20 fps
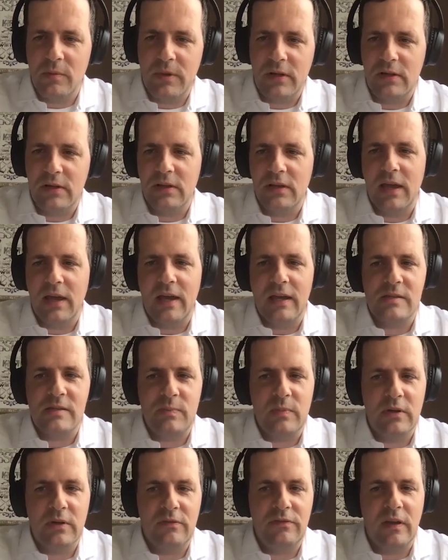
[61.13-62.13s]
Italy has
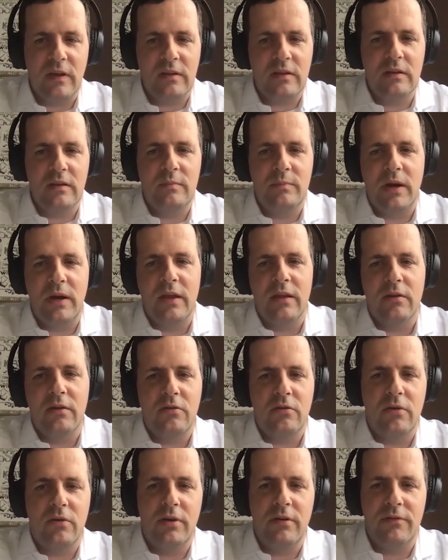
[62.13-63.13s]
been affected by the
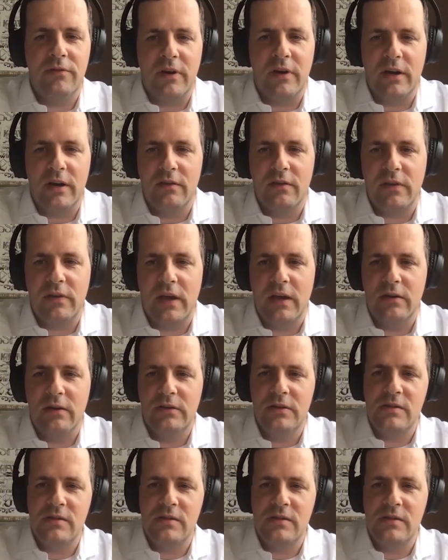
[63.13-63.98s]
coronavirus. How